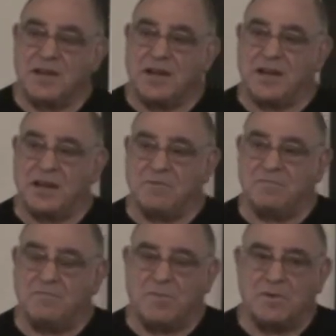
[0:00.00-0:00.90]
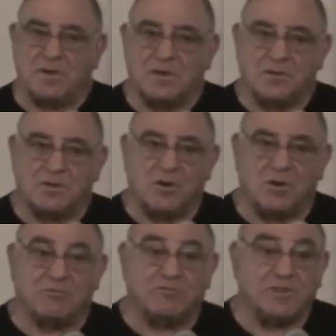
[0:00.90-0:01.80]

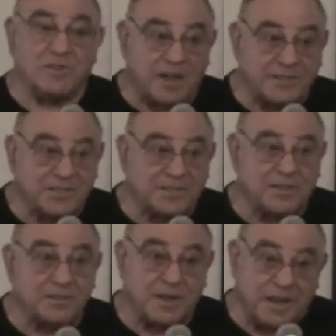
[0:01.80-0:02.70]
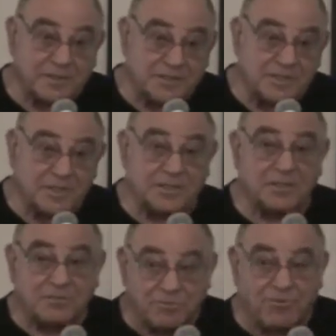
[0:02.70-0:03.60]
of
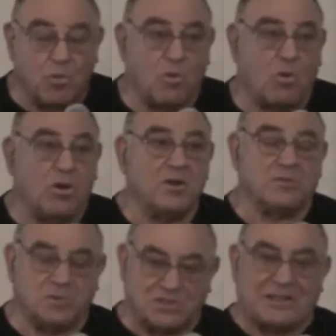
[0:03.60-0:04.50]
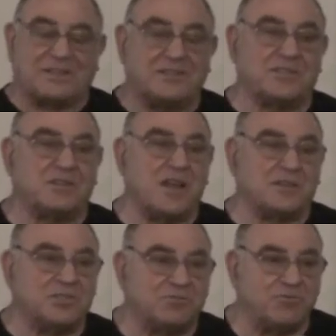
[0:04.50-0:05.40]
1994, which led to the
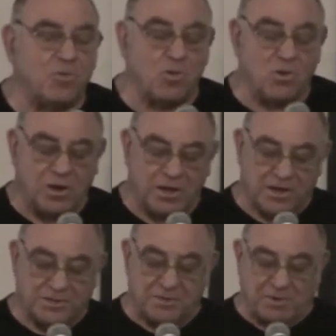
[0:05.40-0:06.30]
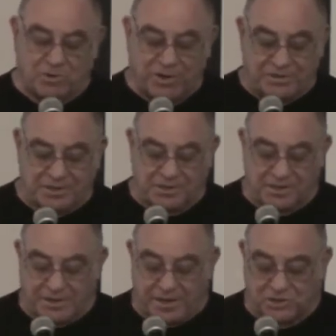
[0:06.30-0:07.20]
94 democratic
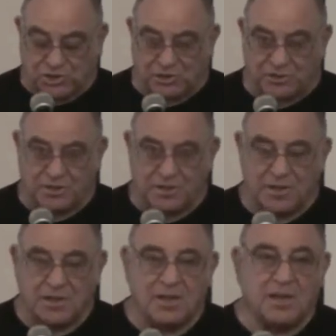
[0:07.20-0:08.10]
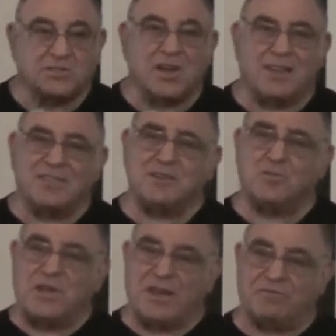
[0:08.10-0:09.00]
election. So I
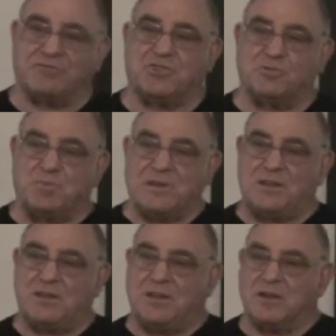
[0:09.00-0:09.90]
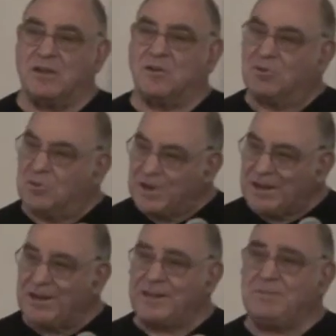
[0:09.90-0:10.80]
think we have to be
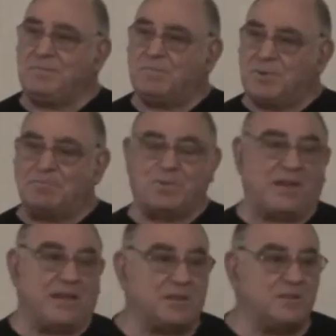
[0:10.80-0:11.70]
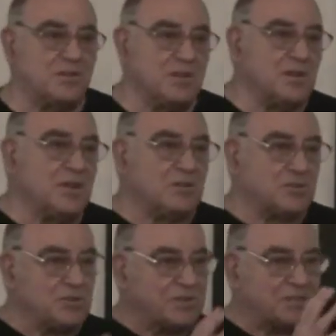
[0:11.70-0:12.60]
really prepared
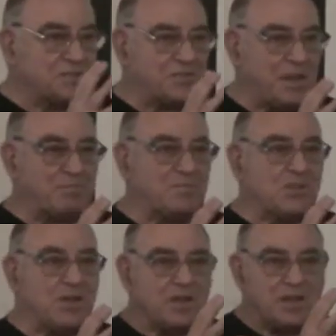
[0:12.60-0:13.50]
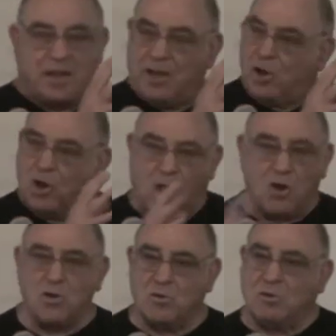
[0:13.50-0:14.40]
to accept a
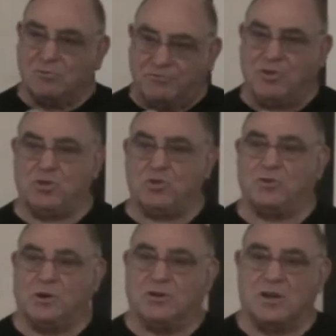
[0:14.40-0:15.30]
long view